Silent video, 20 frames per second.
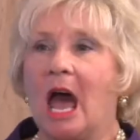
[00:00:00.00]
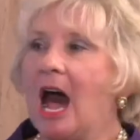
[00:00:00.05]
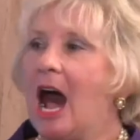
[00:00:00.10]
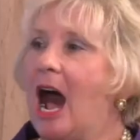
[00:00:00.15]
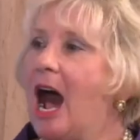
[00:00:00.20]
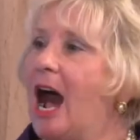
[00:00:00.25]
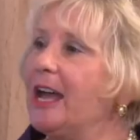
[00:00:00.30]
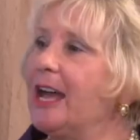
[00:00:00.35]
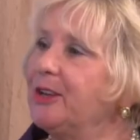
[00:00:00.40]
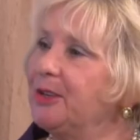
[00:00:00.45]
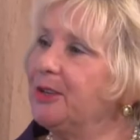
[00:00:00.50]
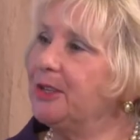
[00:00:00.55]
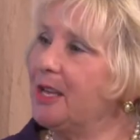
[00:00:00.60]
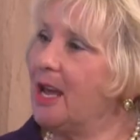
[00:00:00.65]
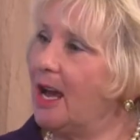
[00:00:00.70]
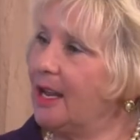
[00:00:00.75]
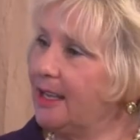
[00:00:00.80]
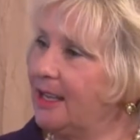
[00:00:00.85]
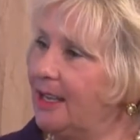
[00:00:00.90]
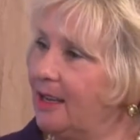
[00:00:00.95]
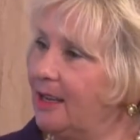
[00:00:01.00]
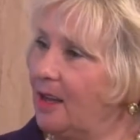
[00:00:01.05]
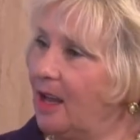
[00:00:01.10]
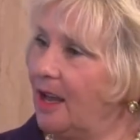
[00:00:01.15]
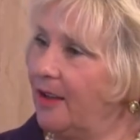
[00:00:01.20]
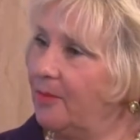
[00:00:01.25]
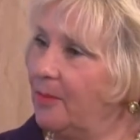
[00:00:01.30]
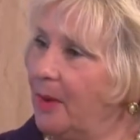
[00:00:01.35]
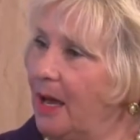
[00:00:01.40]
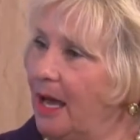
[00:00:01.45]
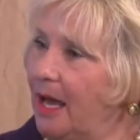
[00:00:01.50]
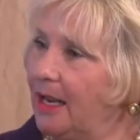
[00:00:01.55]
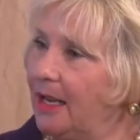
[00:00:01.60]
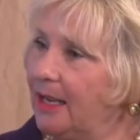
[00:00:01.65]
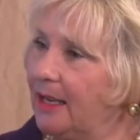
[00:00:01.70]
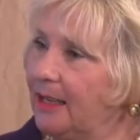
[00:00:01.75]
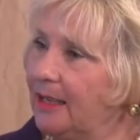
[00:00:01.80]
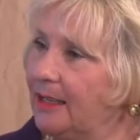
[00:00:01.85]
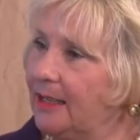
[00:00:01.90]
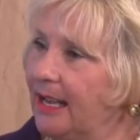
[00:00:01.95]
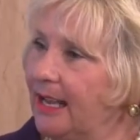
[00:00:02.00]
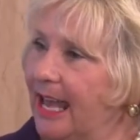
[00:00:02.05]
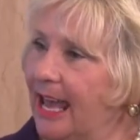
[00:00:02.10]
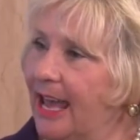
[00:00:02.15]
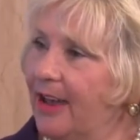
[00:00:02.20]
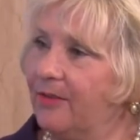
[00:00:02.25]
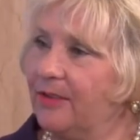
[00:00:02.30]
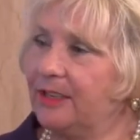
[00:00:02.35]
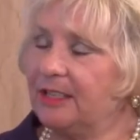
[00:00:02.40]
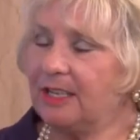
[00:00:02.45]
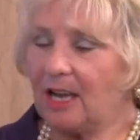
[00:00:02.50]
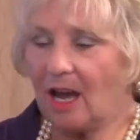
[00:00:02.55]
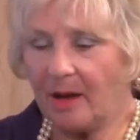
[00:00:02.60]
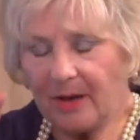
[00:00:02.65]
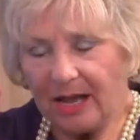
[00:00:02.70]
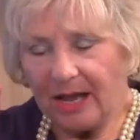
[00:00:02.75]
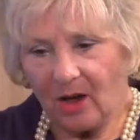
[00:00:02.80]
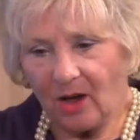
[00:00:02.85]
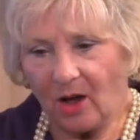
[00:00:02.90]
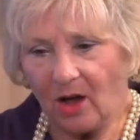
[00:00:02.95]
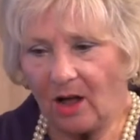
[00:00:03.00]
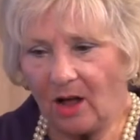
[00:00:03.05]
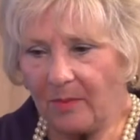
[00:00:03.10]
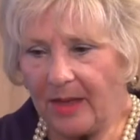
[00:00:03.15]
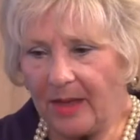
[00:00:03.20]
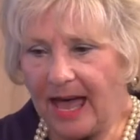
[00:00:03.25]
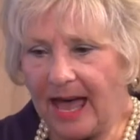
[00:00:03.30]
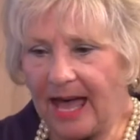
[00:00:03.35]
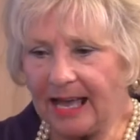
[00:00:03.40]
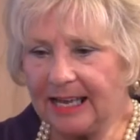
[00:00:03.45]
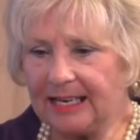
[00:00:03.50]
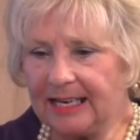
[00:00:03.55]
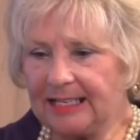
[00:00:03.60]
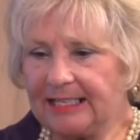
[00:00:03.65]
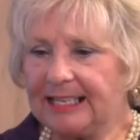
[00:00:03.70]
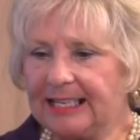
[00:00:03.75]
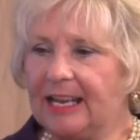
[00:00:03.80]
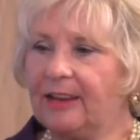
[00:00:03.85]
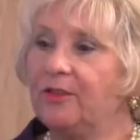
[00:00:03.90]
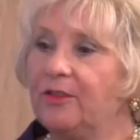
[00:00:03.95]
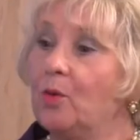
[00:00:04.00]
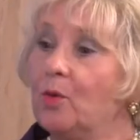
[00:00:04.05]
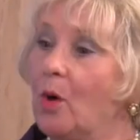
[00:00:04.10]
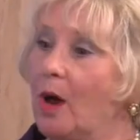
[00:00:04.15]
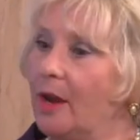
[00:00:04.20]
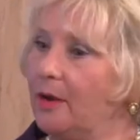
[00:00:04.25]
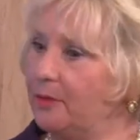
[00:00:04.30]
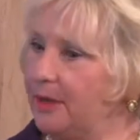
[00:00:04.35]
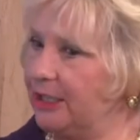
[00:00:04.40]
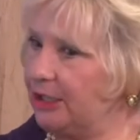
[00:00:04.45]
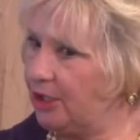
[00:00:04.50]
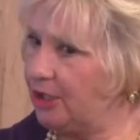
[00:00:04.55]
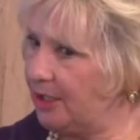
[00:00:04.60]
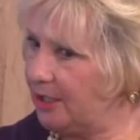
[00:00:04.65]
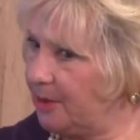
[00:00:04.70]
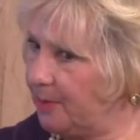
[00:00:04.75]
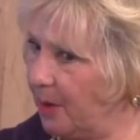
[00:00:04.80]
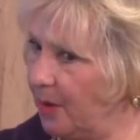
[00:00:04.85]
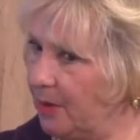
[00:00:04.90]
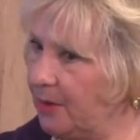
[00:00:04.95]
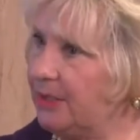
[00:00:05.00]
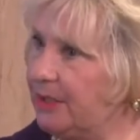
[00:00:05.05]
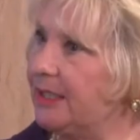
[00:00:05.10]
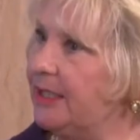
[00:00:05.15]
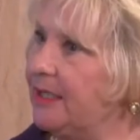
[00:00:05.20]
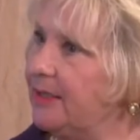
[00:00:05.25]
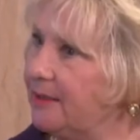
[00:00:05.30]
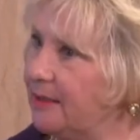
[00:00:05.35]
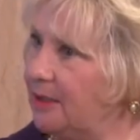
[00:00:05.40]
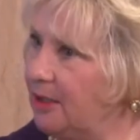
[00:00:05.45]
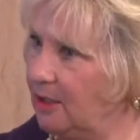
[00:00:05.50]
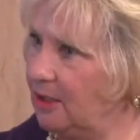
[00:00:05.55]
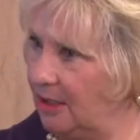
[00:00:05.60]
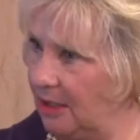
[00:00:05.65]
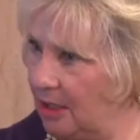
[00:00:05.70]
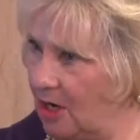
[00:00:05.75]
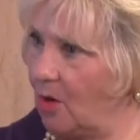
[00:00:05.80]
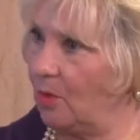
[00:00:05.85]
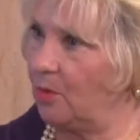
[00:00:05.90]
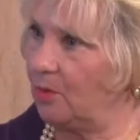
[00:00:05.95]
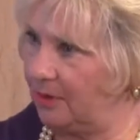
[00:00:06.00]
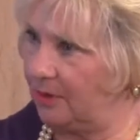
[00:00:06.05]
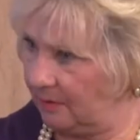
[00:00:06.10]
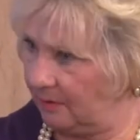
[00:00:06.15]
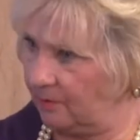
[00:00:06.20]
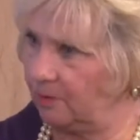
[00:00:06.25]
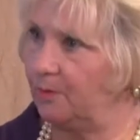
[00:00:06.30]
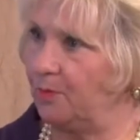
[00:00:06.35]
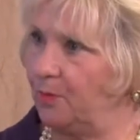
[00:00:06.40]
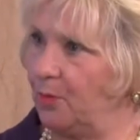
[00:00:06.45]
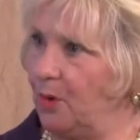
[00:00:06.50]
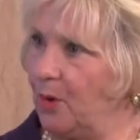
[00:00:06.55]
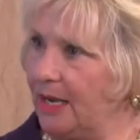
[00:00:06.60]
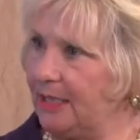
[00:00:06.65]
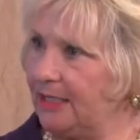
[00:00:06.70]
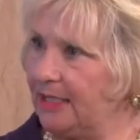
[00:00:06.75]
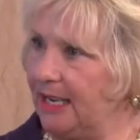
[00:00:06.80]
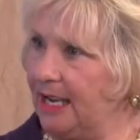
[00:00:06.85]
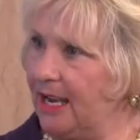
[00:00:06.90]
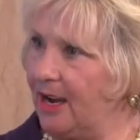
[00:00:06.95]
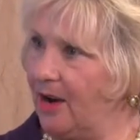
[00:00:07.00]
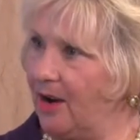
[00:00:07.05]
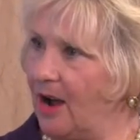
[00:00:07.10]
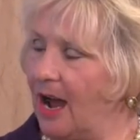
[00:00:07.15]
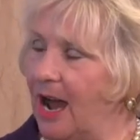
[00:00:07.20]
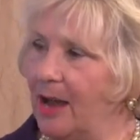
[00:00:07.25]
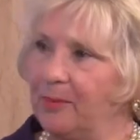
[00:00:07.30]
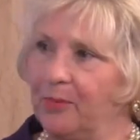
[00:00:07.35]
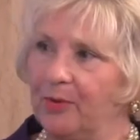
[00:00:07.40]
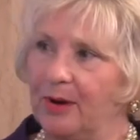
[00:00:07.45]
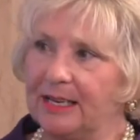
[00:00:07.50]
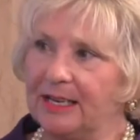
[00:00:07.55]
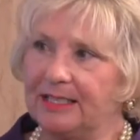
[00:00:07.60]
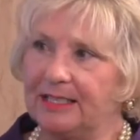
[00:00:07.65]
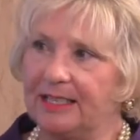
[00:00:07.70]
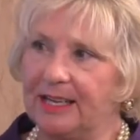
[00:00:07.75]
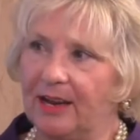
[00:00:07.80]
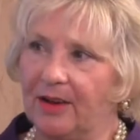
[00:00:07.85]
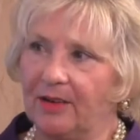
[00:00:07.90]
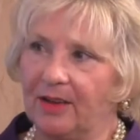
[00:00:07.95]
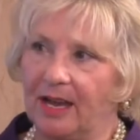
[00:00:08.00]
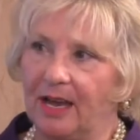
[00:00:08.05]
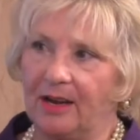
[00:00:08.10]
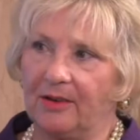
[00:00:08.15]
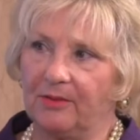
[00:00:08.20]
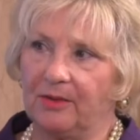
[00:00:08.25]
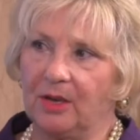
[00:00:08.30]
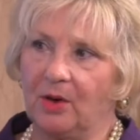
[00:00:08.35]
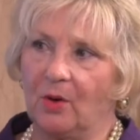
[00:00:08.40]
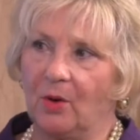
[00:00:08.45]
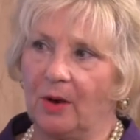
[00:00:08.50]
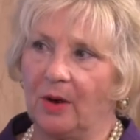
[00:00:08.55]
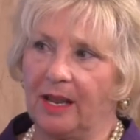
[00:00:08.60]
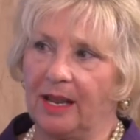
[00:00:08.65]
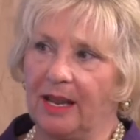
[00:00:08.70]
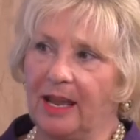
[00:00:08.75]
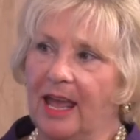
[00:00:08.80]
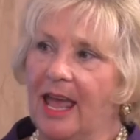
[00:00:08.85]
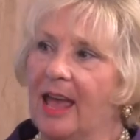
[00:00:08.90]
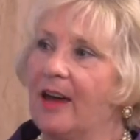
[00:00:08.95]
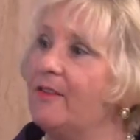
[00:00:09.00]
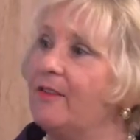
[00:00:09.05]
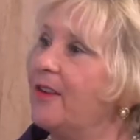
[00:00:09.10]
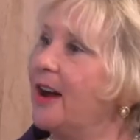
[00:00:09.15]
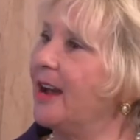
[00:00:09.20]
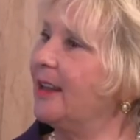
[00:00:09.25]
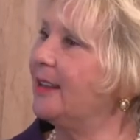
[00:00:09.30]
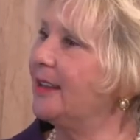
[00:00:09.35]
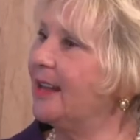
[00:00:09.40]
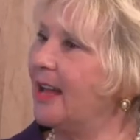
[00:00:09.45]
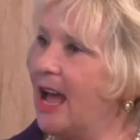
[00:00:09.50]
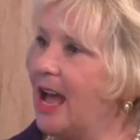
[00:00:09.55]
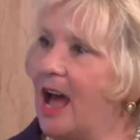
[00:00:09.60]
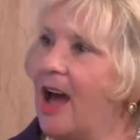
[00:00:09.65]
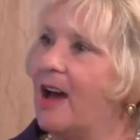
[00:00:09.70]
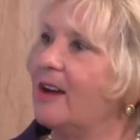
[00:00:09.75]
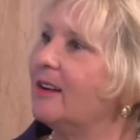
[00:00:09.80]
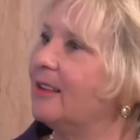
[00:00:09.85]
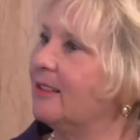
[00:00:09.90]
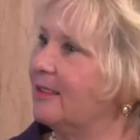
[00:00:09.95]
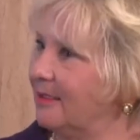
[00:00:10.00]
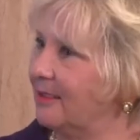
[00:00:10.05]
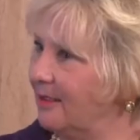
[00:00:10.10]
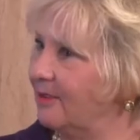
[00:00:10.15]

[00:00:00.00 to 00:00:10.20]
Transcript: I could not get a live body. Every time I called back and it said, if you want to reach this person, right. you know, Right. Press here. I right. pressed there. Got a recording. Right. Finally, That's what happened to me too.